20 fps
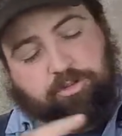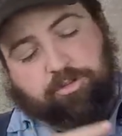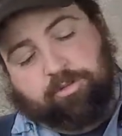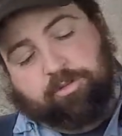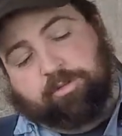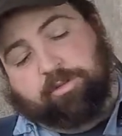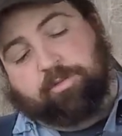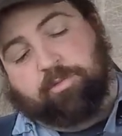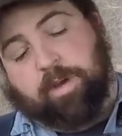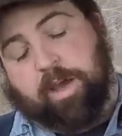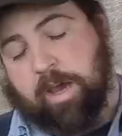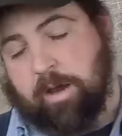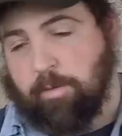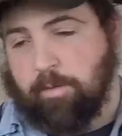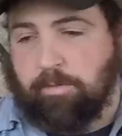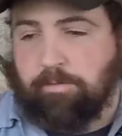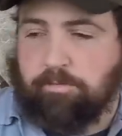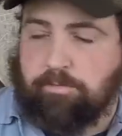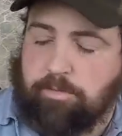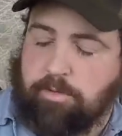It's about
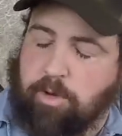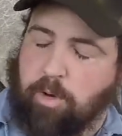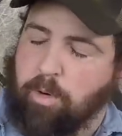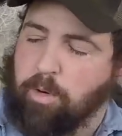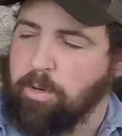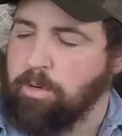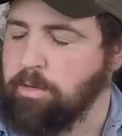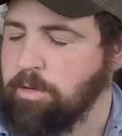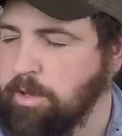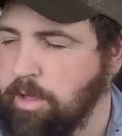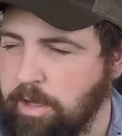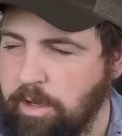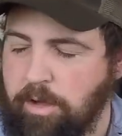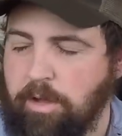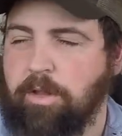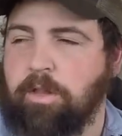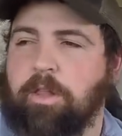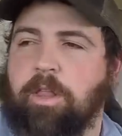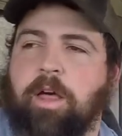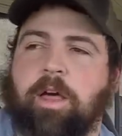
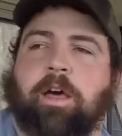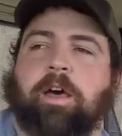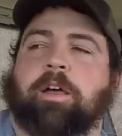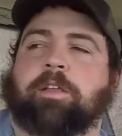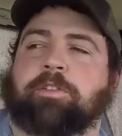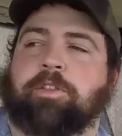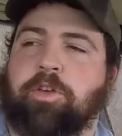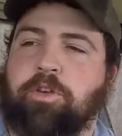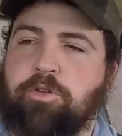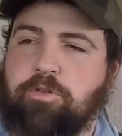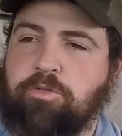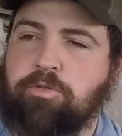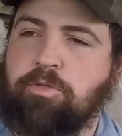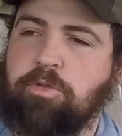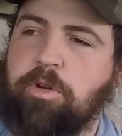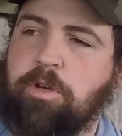2:45.